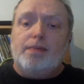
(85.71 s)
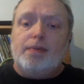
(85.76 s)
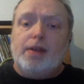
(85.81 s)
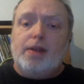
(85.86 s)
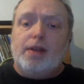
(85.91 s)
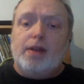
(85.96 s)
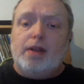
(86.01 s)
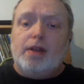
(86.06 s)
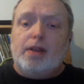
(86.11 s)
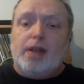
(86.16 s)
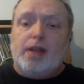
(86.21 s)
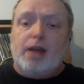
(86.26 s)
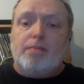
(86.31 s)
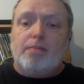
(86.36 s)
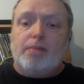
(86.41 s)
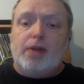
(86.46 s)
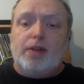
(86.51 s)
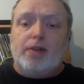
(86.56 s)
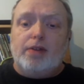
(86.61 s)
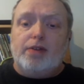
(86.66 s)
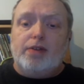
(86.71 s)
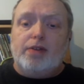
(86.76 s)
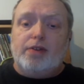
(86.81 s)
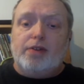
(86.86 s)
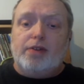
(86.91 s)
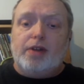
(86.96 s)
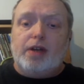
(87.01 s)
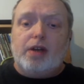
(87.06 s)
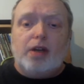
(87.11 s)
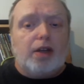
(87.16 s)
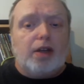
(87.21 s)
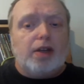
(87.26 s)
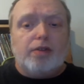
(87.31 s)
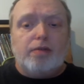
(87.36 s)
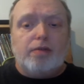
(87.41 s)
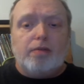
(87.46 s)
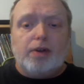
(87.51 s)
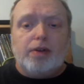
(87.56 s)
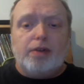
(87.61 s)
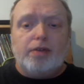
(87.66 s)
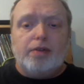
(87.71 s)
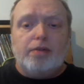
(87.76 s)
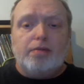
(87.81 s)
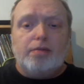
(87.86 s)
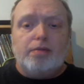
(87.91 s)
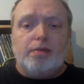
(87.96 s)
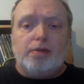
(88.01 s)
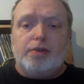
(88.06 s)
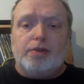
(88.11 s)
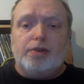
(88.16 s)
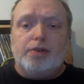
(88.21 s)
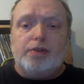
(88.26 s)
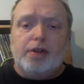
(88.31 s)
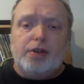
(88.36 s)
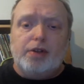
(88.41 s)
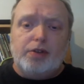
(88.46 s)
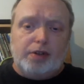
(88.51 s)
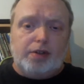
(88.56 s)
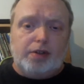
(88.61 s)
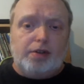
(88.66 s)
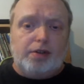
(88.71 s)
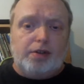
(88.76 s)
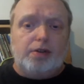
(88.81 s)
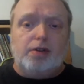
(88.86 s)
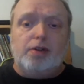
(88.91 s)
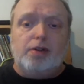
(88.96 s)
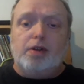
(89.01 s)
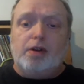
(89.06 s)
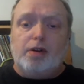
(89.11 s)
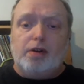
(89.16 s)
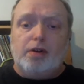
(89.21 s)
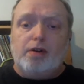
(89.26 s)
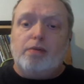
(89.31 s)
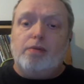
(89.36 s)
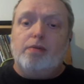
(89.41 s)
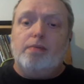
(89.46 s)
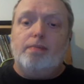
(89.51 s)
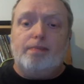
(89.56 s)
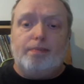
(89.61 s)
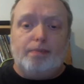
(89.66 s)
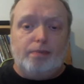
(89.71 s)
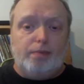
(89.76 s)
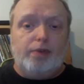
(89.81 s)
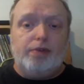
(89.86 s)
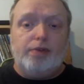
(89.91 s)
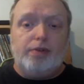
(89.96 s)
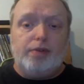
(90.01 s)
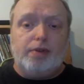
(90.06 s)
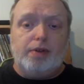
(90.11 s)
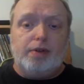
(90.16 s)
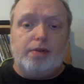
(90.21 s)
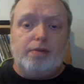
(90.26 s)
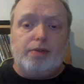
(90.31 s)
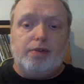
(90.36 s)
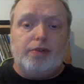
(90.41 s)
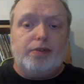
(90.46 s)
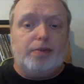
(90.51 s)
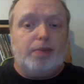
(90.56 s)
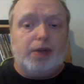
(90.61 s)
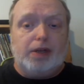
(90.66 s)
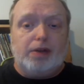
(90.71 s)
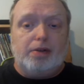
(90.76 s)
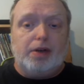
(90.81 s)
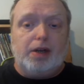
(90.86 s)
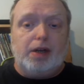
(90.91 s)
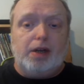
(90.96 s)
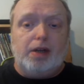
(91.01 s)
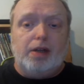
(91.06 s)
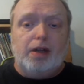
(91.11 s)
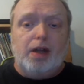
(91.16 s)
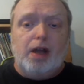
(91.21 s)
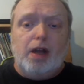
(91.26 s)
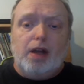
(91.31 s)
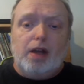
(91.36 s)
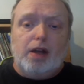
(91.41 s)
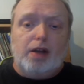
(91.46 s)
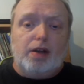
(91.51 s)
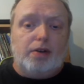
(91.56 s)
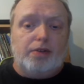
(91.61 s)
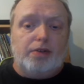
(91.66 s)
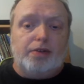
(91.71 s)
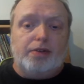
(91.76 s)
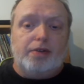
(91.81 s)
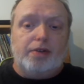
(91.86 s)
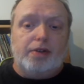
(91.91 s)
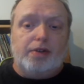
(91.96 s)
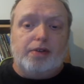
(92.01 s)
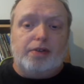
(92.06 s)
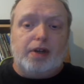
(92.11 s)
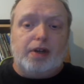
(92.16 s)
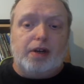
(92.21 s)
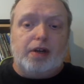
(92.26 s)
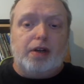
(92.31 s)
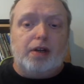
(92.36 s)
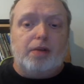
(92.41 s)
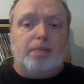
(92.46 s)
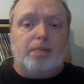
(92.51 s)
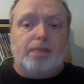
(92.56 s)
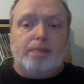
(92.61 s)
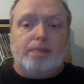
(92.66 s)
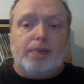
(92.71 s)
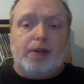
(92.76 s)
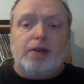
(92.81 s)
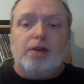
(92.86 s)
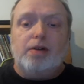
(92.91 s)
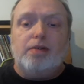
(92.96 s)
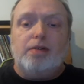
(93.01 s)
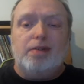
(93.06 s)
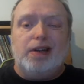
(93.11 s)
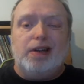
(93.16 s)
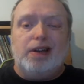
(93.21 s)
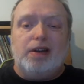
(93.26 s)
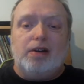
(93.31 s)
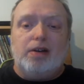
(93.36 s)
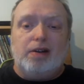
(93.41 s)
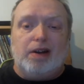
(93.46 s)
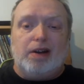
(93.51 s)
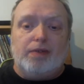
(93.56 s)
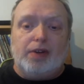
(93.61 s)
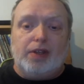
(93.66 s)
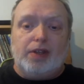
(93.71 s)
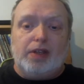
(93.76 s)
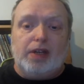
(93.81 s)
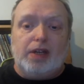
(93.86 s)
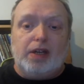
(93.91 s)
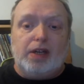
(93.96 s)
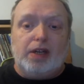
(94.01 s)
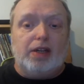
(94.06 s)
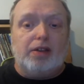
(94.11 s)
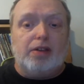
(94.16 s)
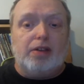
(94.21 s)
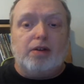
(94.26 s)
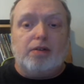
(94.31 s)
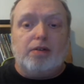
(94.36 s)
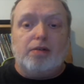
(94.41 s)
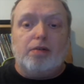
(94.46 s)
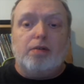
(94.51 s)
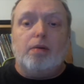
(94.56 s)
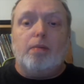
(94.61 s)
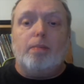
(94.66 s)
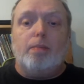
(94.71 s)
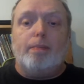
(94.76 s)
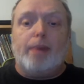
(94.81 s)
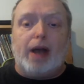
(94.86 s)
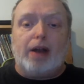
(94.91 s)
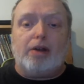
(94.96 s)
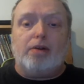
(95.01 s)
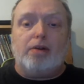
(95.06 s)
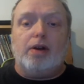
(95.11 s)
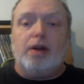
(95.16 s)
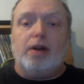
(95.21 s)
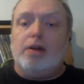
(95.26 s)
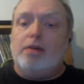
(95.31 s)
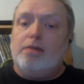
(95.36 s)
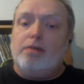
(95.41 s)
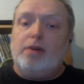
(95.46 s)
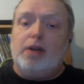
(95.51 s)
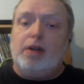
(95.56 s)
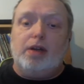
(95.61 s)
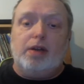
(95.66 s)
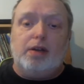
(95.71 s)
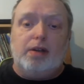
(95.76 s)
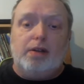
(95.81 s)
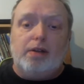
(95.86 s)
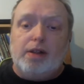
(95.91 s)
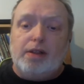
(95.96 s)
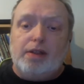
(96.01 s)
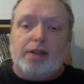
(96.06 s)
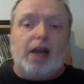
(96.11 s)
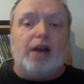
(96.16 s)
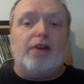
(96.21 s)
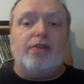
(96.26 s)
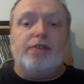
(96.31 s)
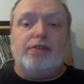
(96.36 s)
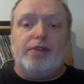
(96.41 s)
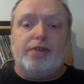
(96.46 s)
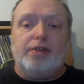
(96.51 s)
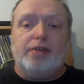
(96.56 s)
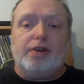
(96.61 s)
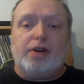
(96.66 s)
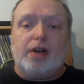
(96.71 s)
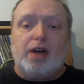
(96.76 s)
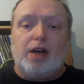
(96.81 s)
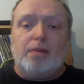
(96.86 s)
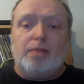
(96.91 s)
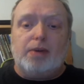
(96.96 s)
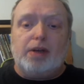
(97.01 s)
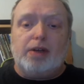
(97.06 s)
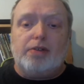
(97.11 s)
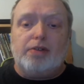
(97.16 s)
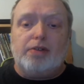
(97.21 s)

That means the setting as well as the rules. To know most of the rules would be great, and also the setting. But you don't need to know everything, not the whole background and read thousands of comics